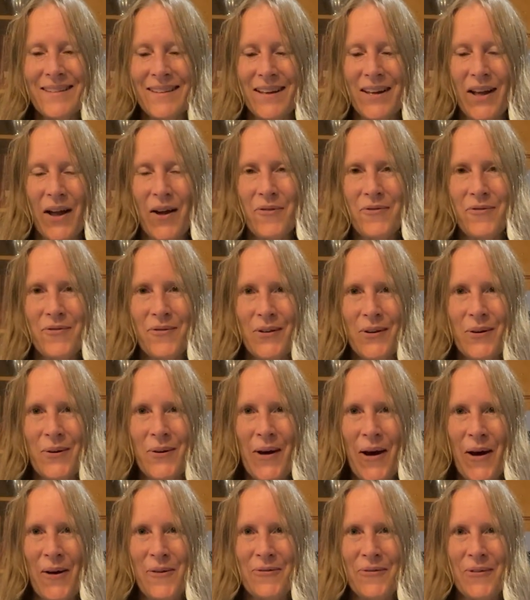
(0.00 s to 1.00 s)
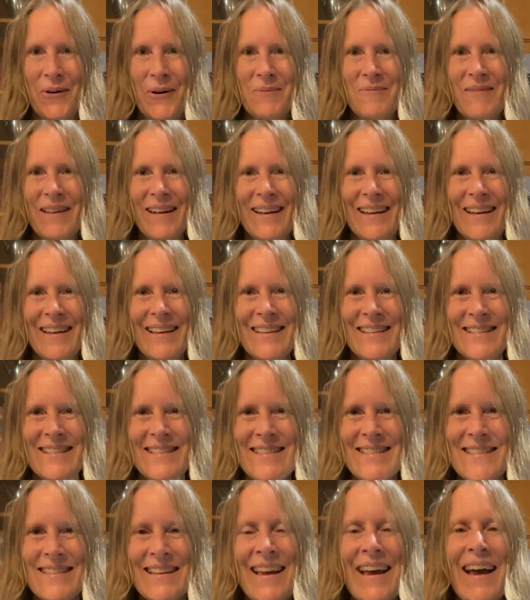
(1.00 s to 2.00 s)
like I feel how firm it
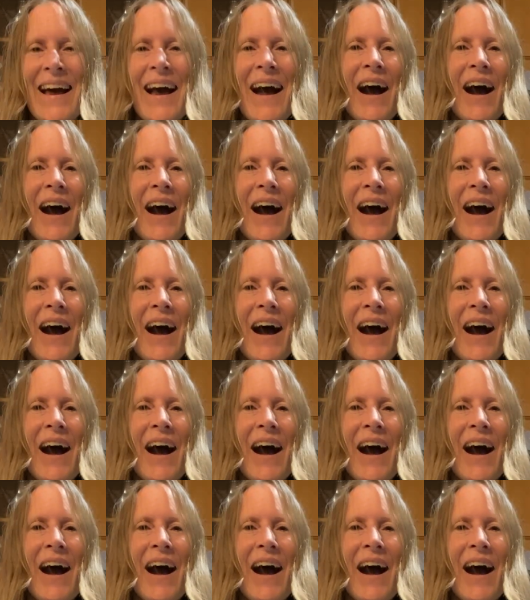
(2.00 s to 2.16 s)
is.